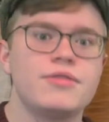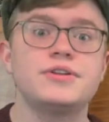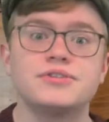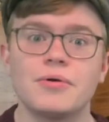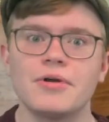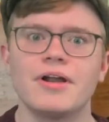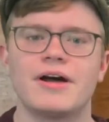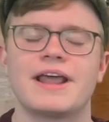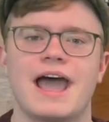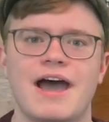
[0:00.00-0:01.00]
Door
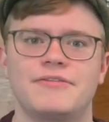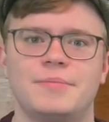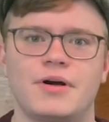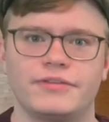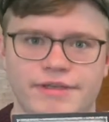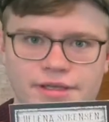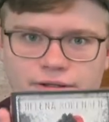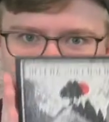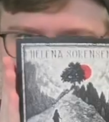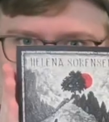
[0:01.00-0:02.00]
on Half-Bald Hill.
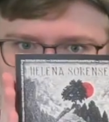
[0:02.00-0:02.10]
I don't know